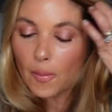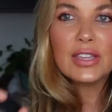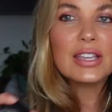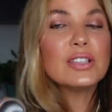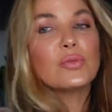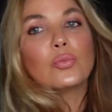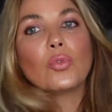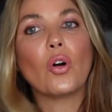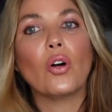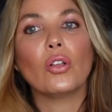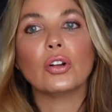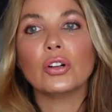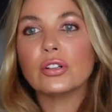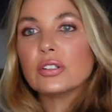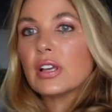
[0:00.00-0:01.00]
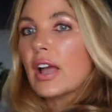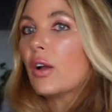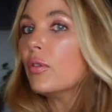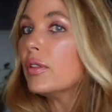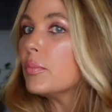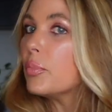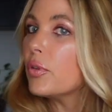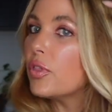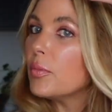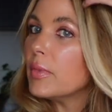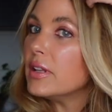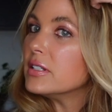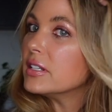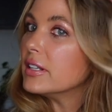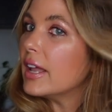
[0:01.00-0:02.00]
These rollers, I only put them
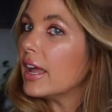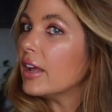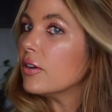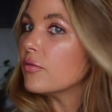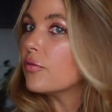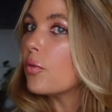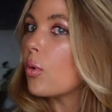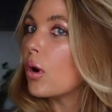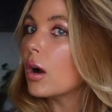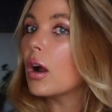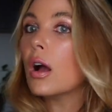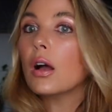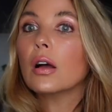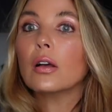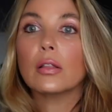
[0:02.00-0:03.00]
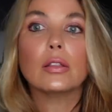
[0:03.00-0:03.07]
in today for